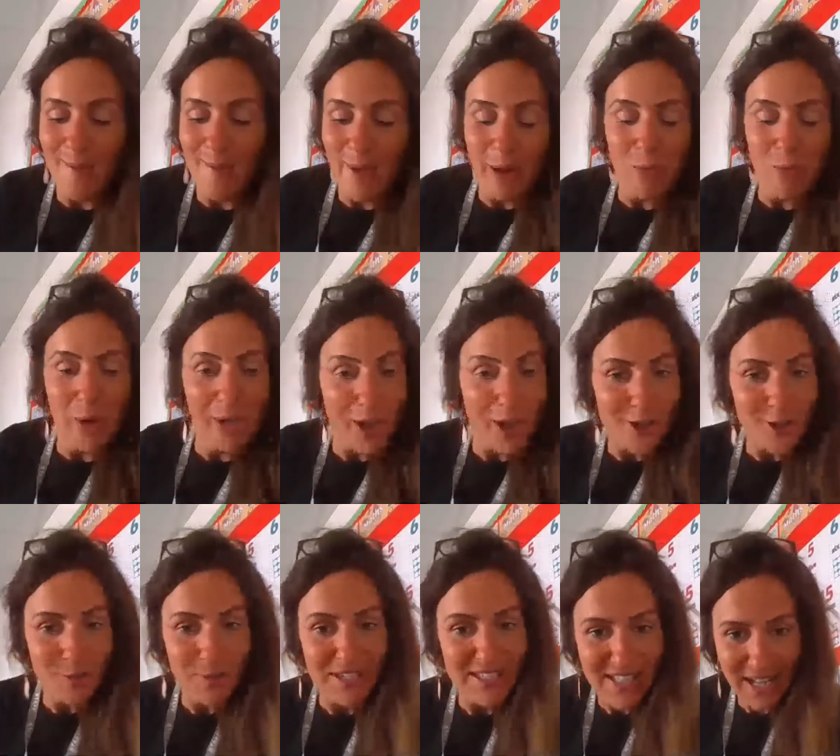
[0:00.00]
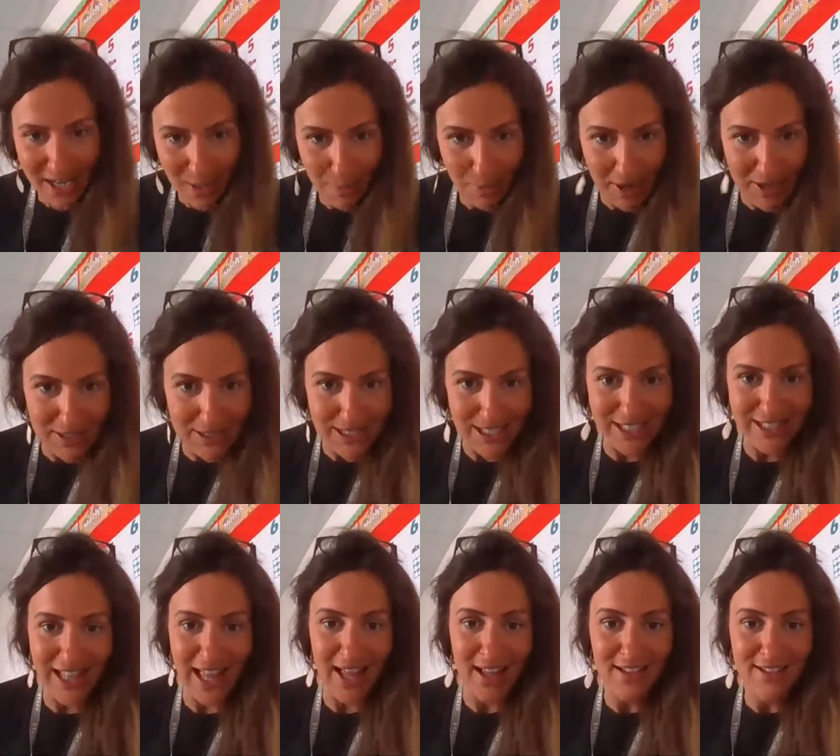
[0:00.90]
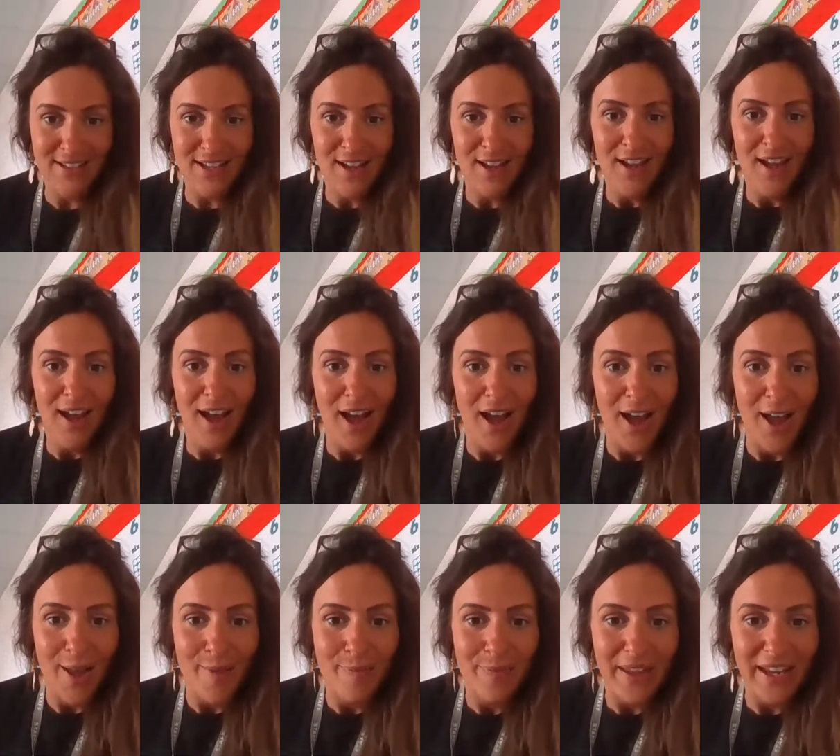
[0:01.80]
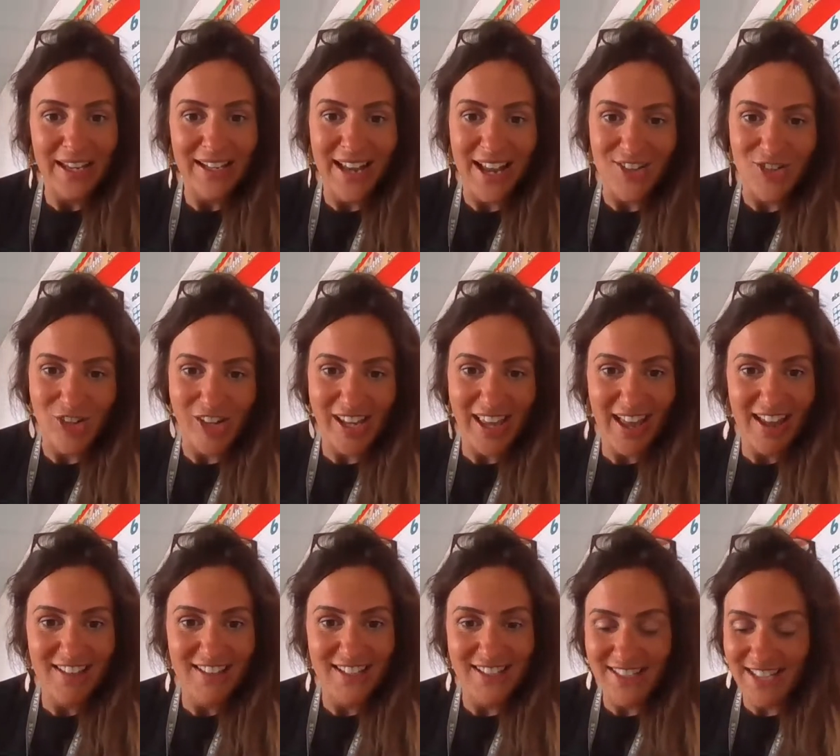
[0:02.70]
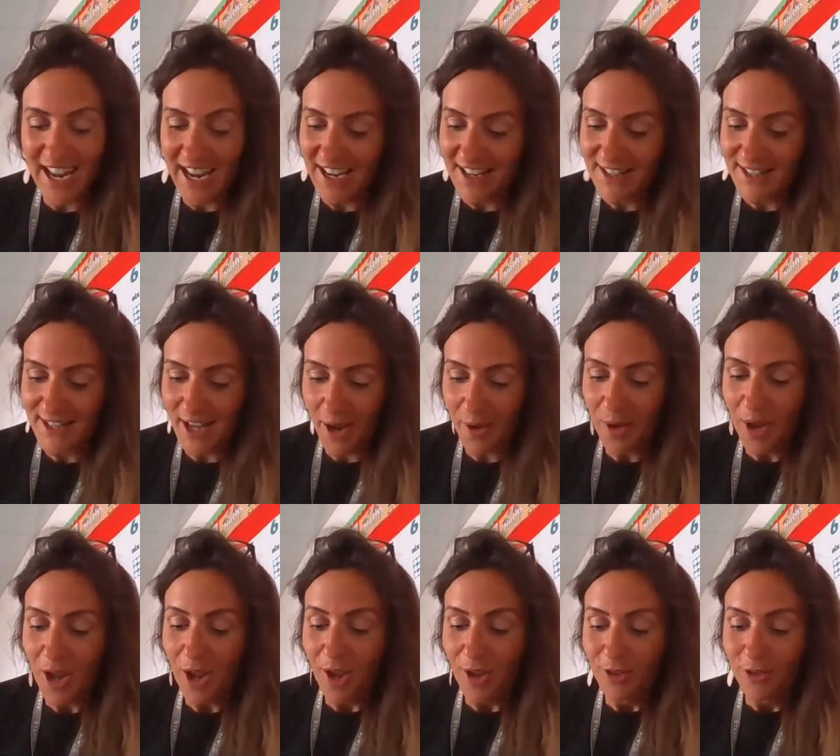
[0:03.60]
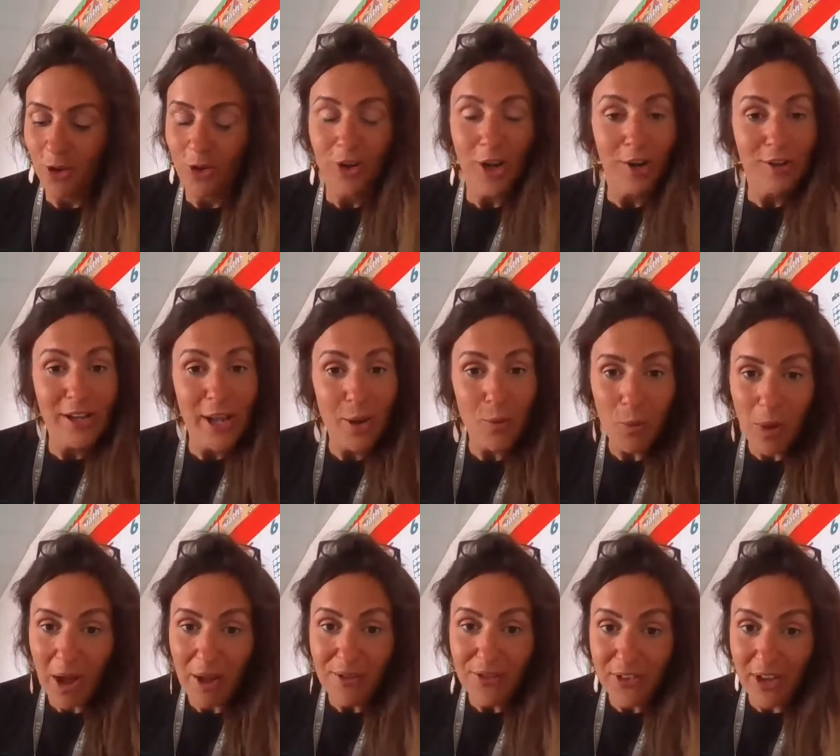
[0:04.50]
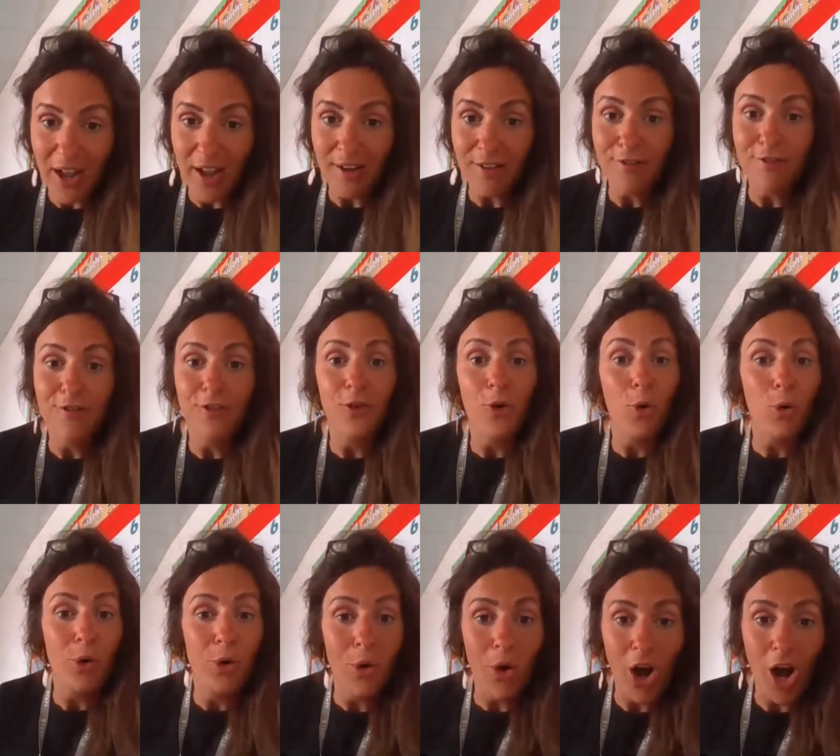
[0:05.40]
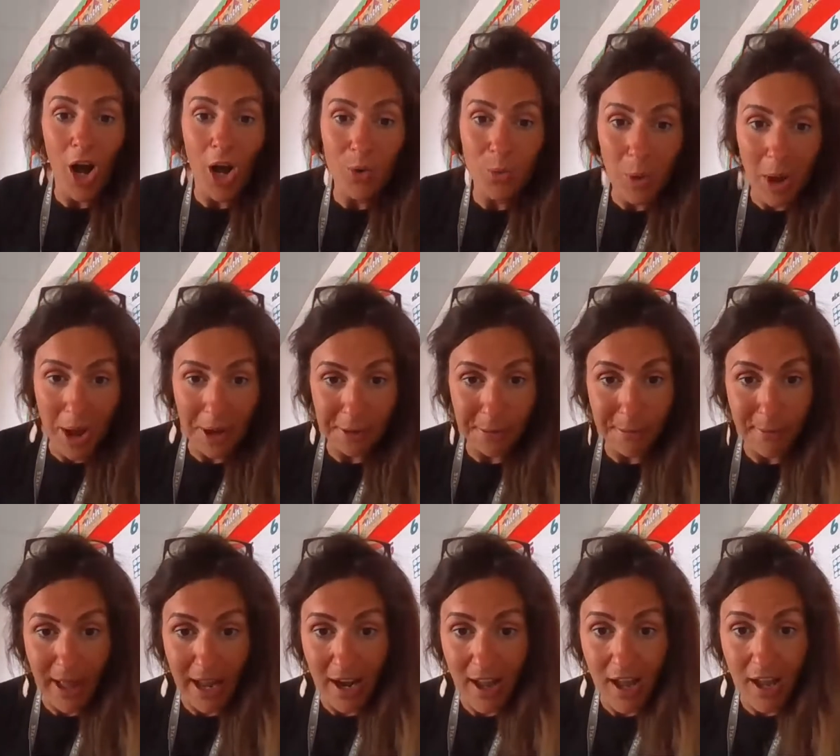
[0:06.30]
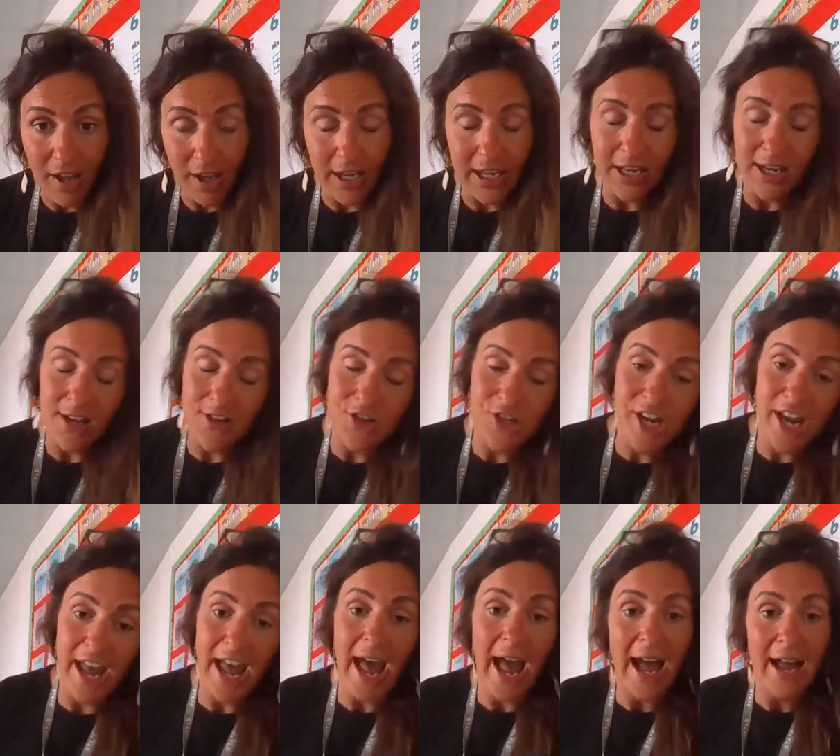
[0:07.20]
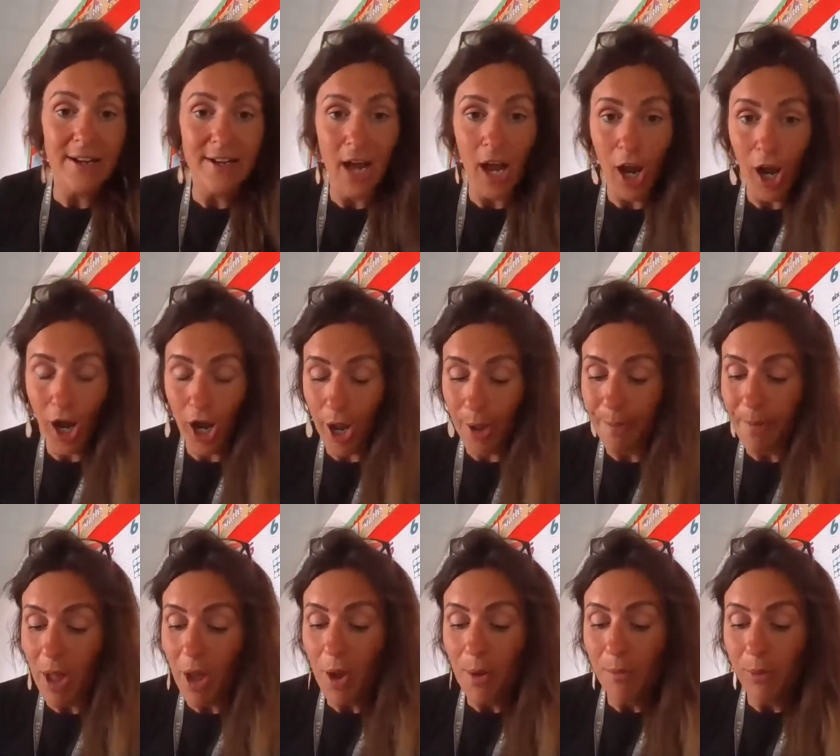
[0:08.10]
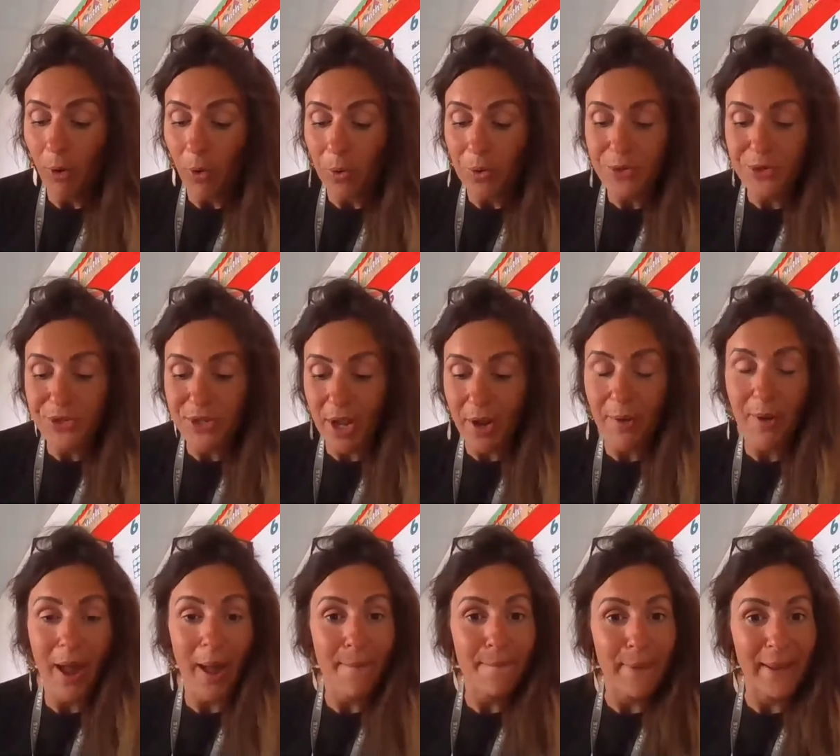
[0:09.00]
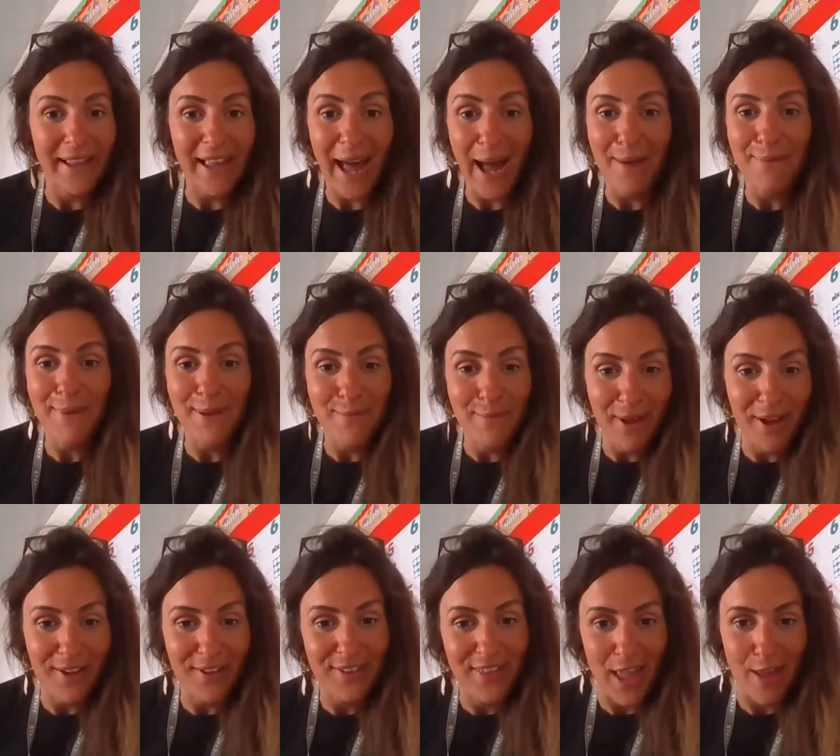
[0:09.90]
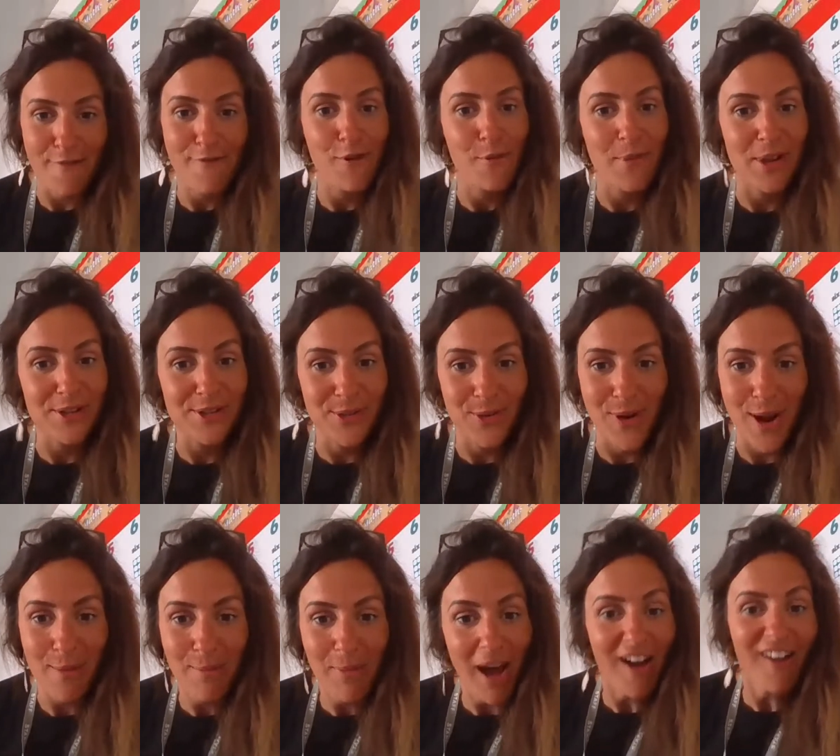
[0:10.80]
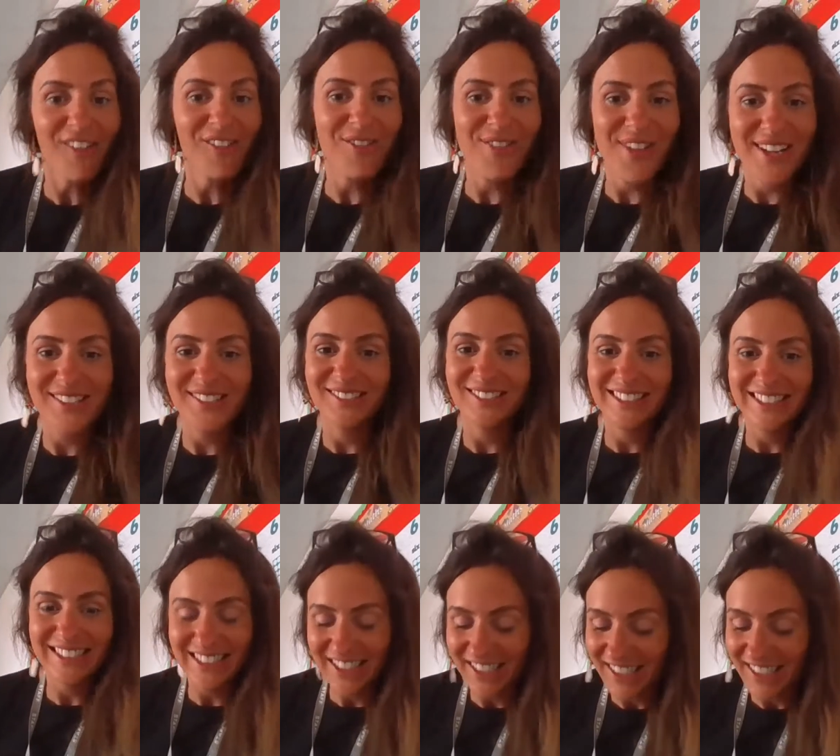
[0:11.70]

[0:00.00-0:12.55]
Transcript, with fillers: And we're going to be celebrating that um, in Educare today. So, not only a well done for all your hard work, Bella, in Educare and at home, but also a big happy birthday from us all at Parkfield.